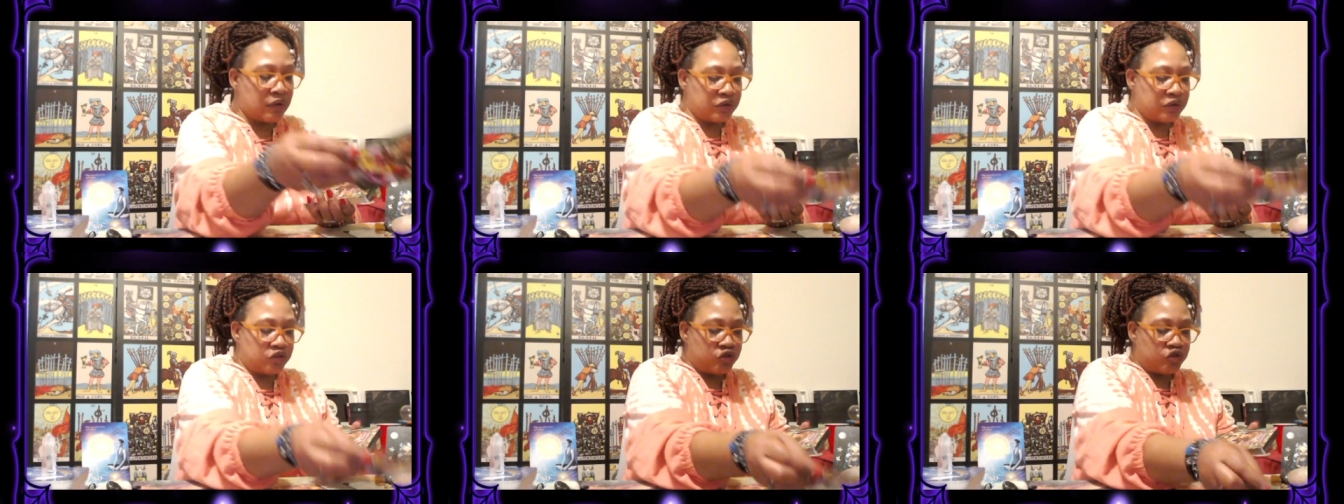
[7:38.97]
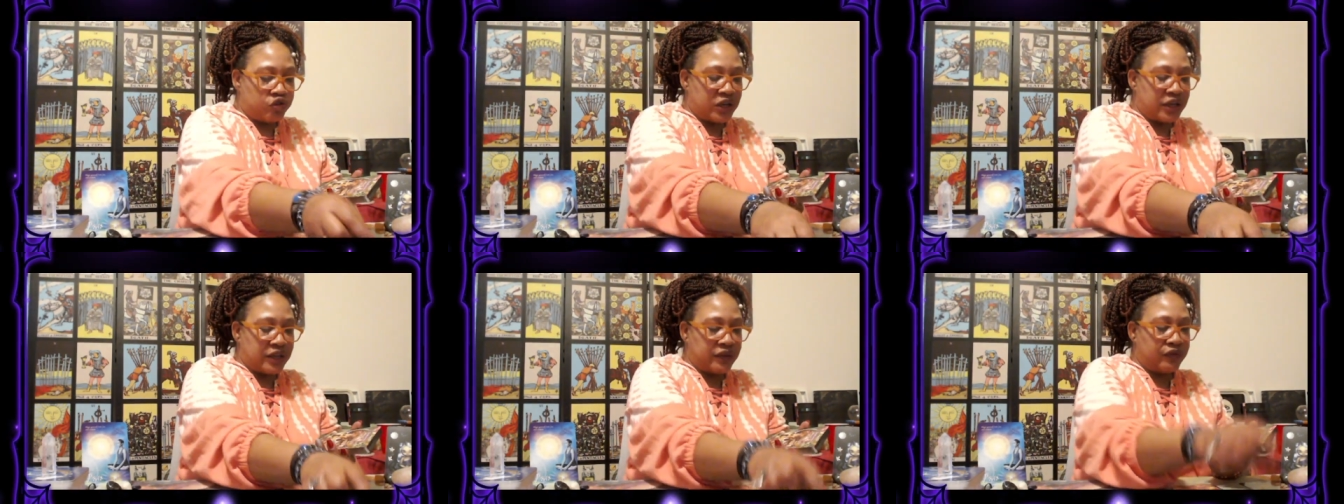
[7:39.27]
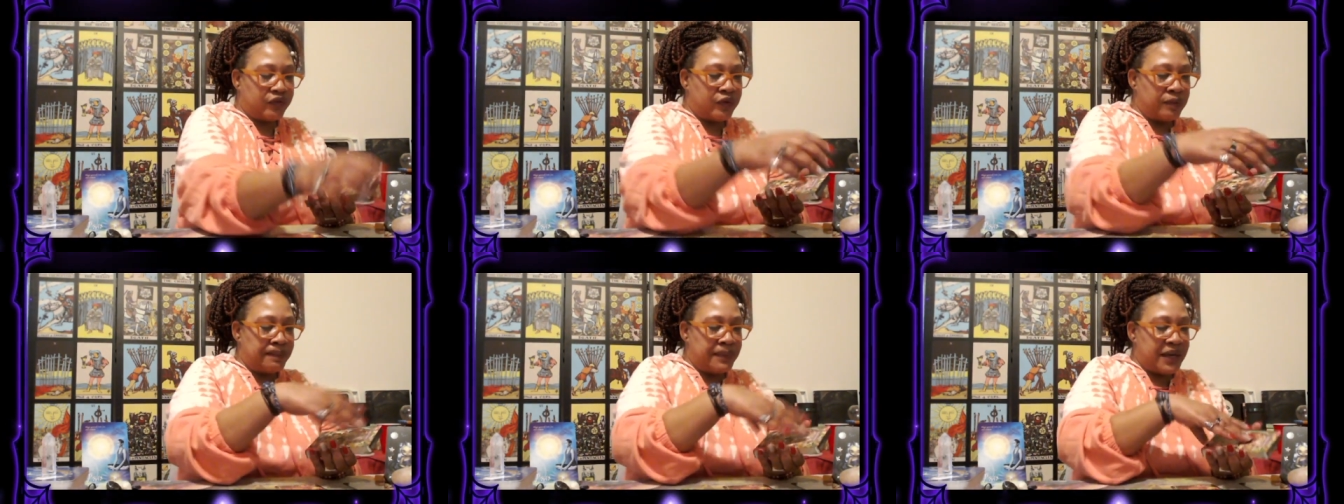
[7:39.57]
this
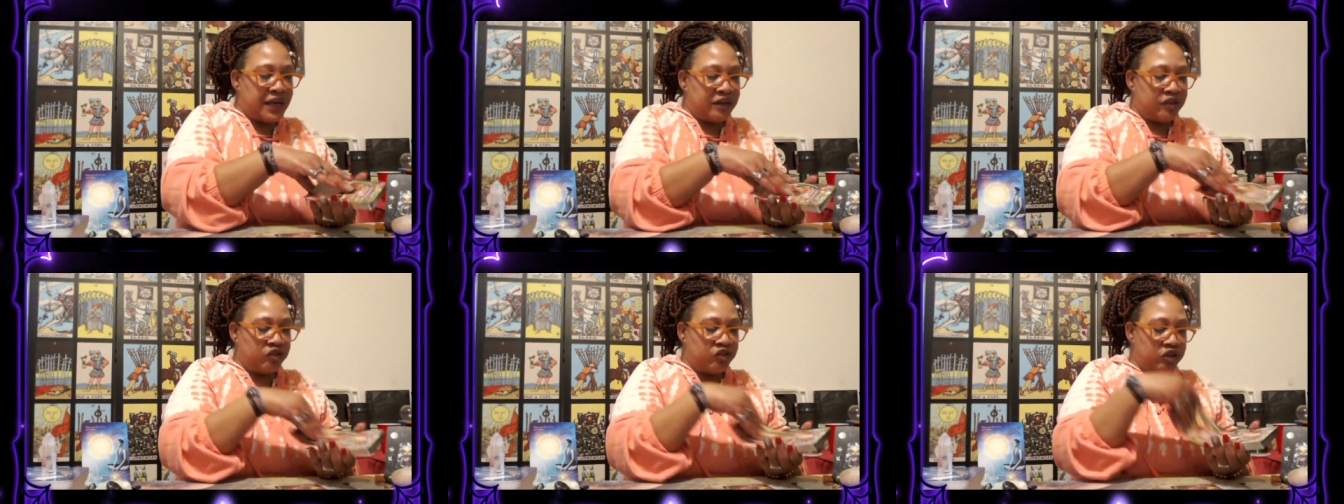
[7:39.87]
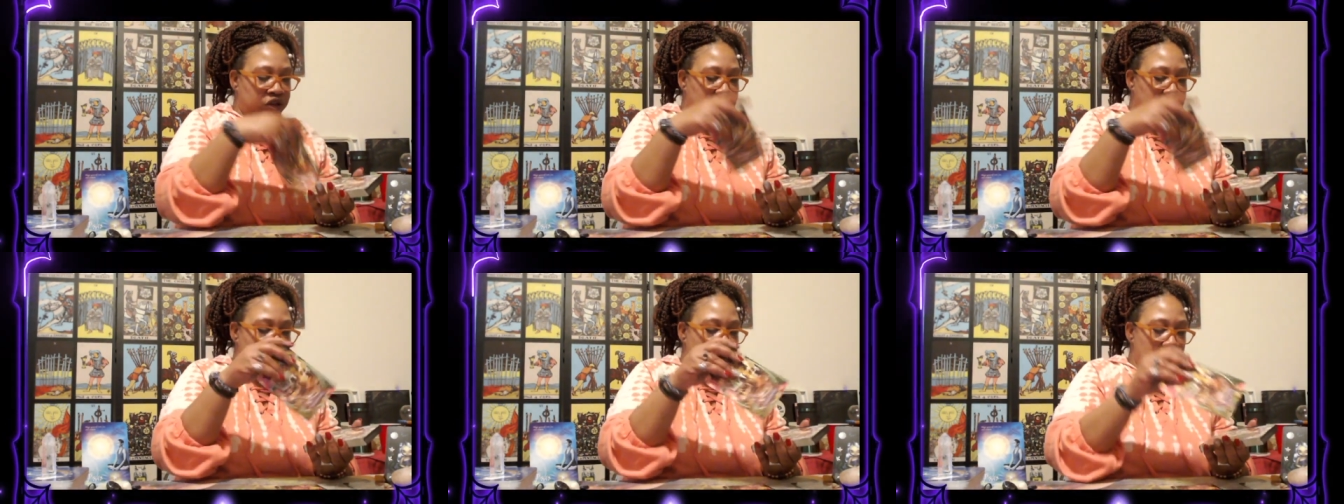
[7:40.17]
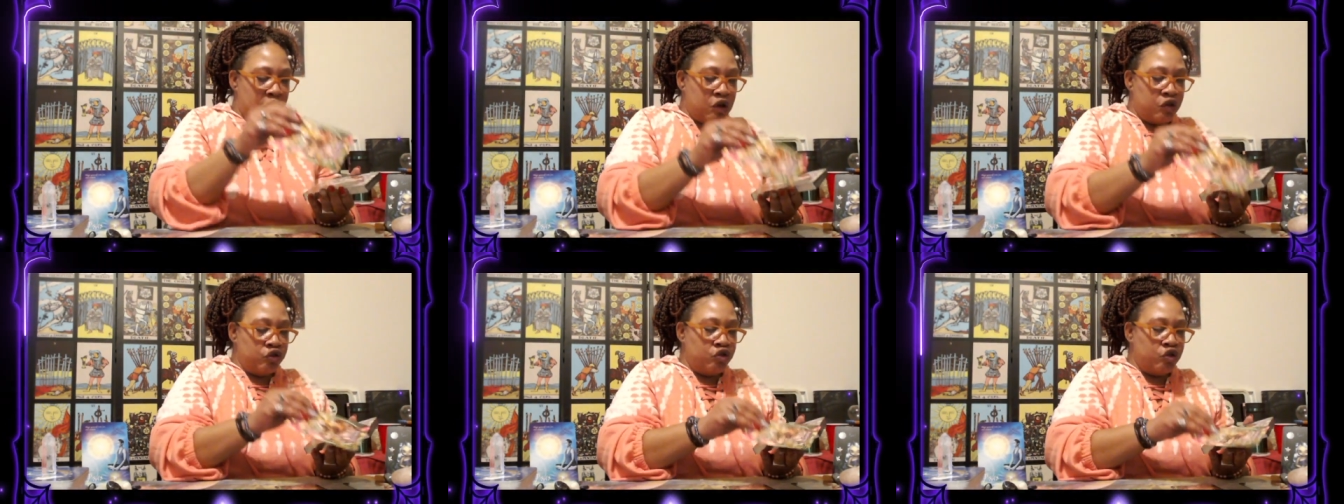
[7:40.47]
transformation.
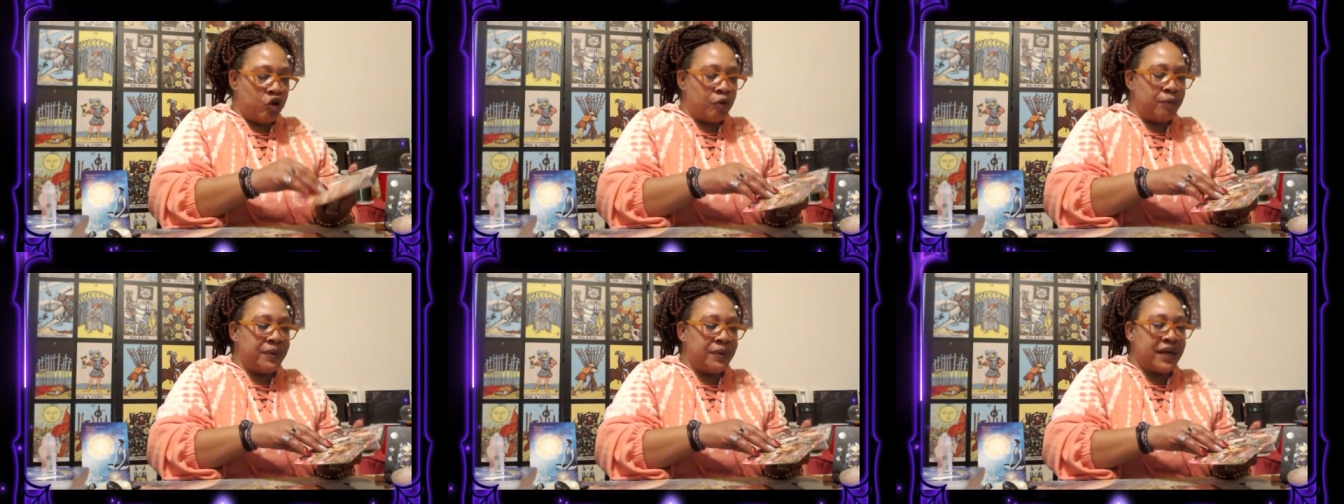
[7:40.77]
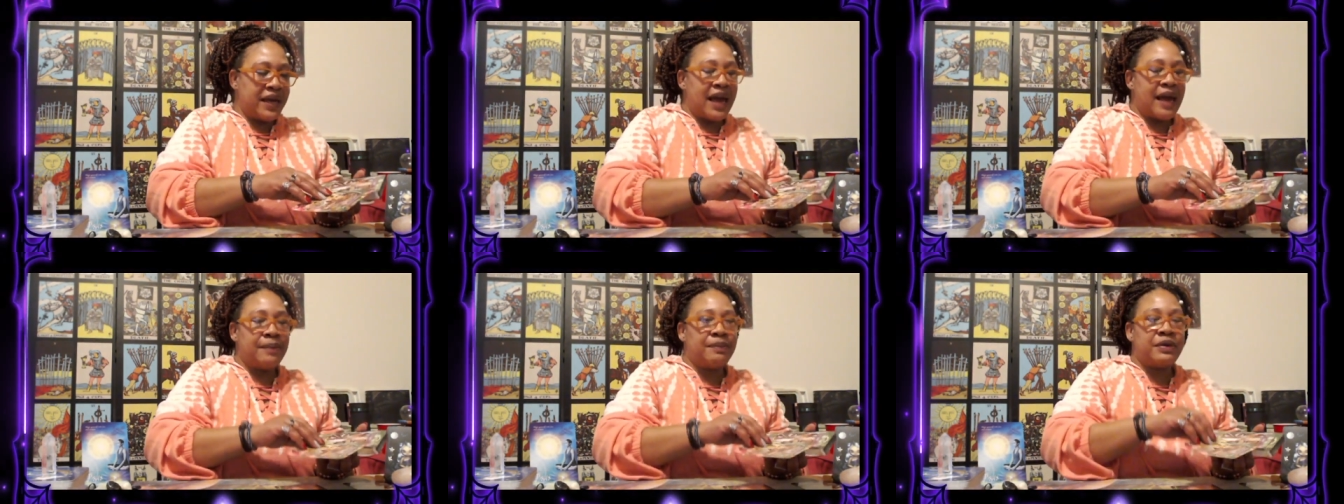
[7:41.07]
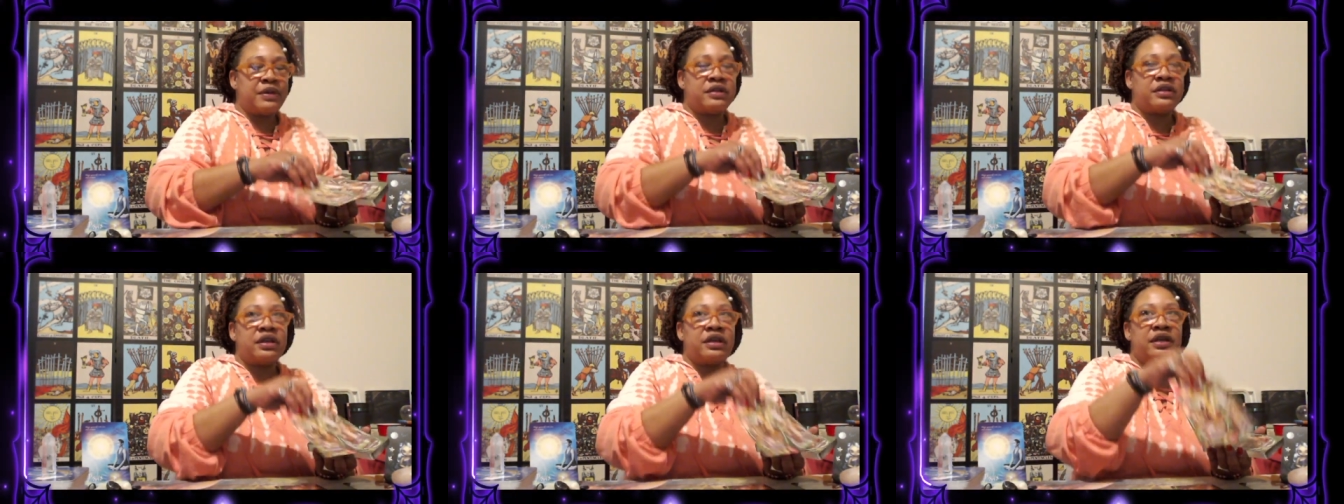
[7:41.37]
You'll be
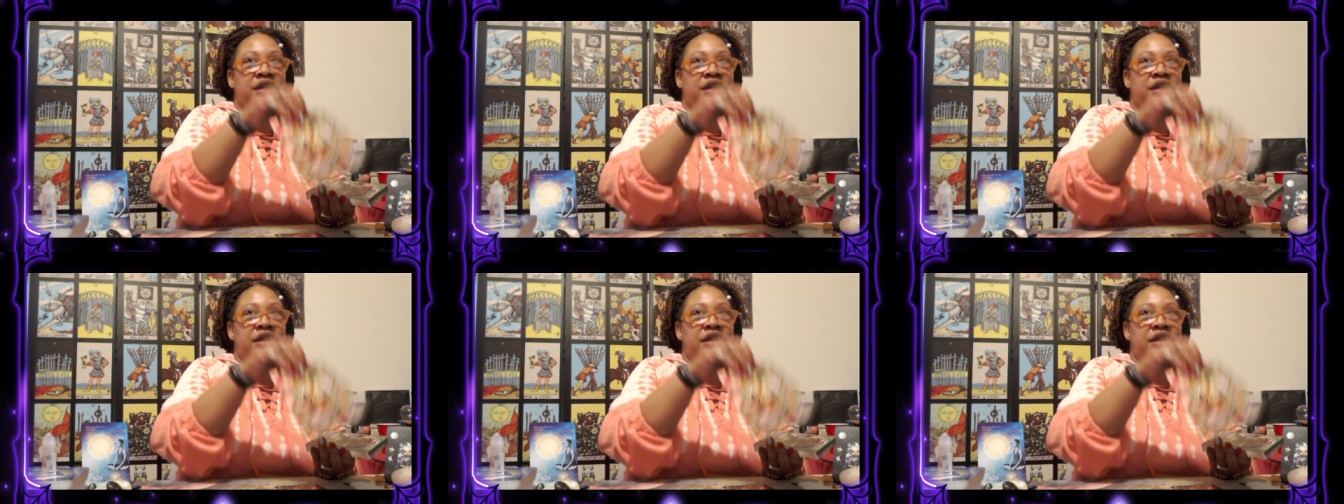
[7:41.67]
able to